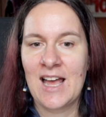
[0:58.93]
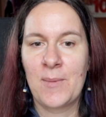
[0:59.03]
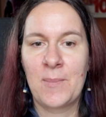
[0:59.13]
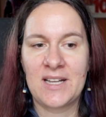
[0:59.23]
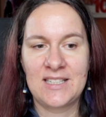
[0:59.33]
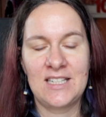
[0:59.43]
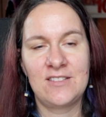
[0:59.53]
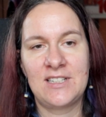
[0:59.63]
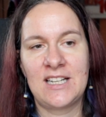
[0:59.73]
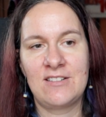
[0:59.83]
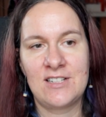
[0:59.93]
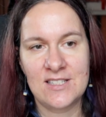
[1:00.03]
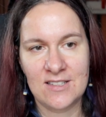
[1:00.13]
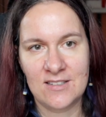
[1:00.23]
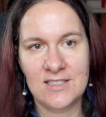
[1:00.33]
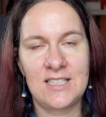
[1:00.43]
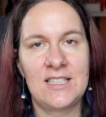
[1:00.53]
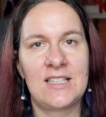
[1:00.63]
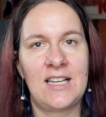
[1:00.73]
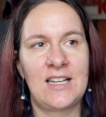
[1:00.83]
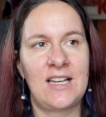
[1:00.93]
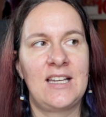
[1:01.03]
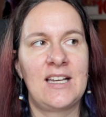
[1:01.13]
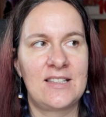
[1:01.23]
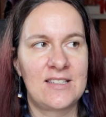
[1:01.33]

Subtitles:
But then when I restarted and I had